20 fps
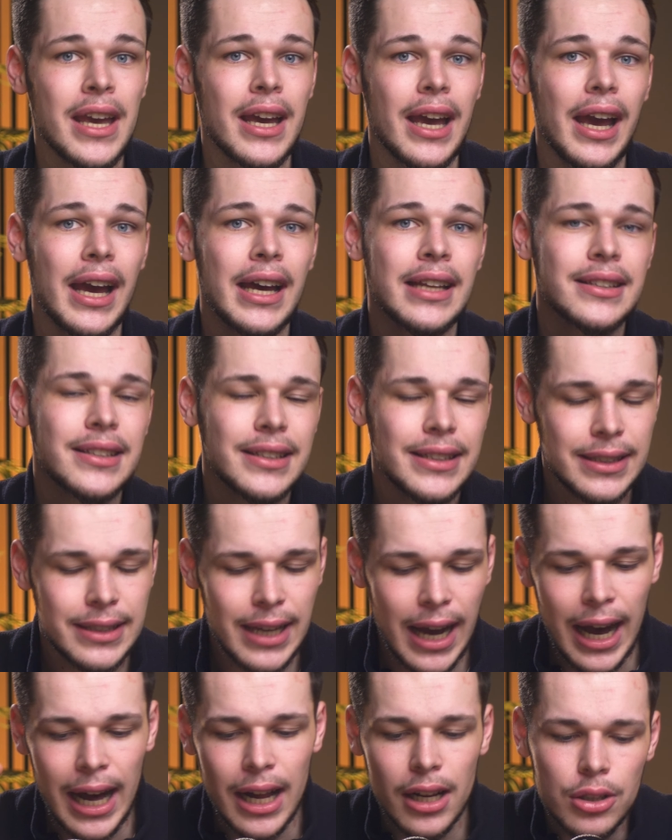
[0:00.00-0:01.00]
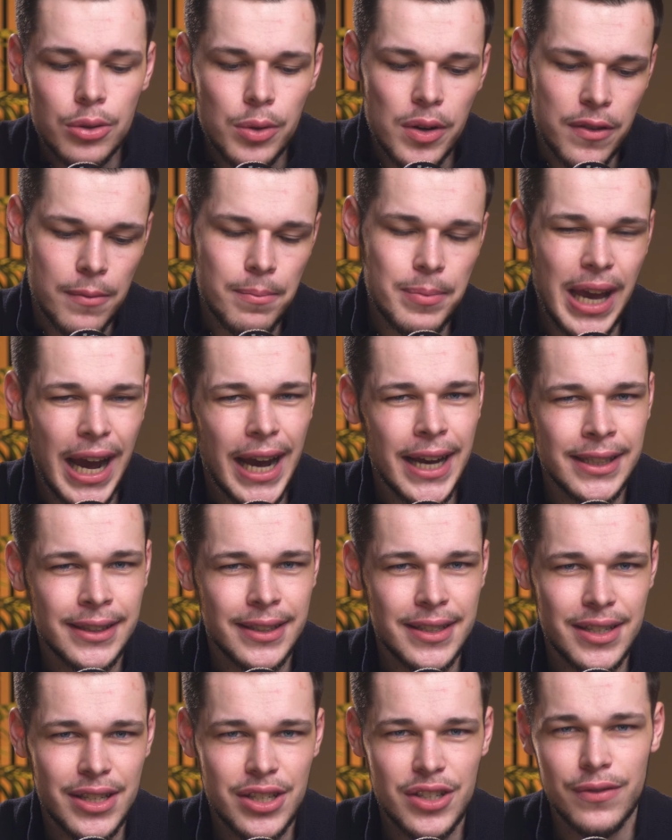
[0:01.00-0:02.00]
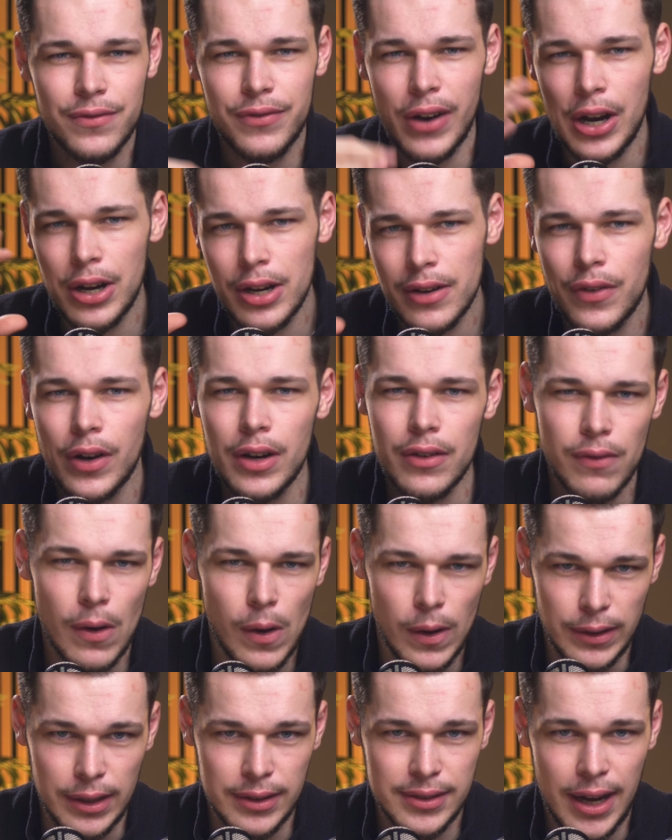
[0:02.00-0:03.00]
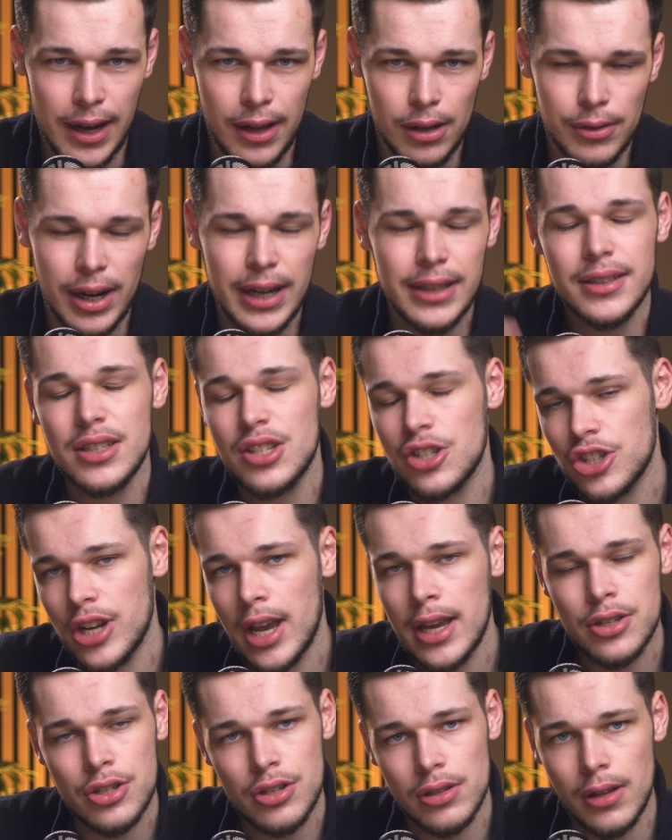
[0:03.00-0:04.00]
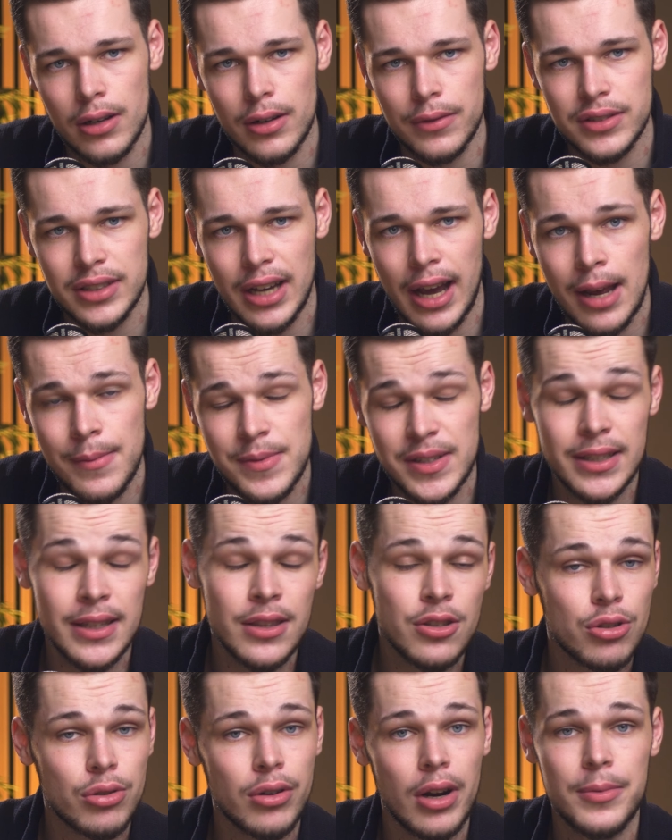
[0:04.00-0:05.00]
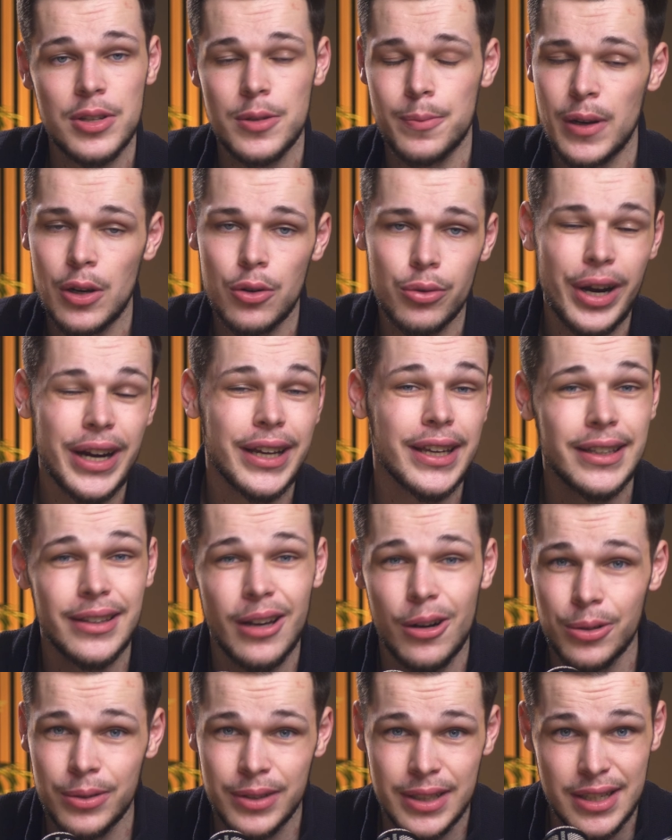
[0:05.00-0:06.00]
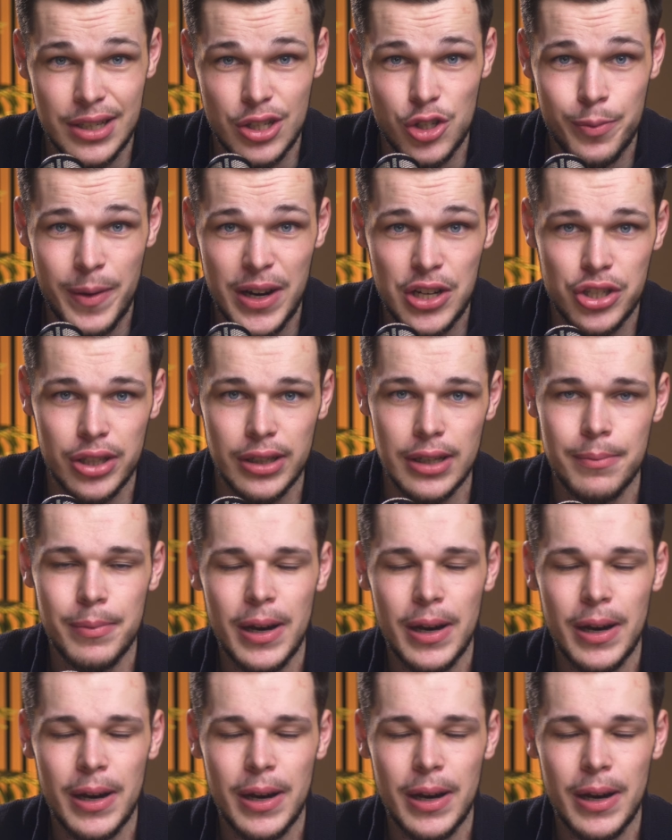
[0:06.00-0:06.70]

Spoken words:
And the algorithm behind this is very, very volatile, right? This changes a lot of times, and Instagram has been cracking down on this especially.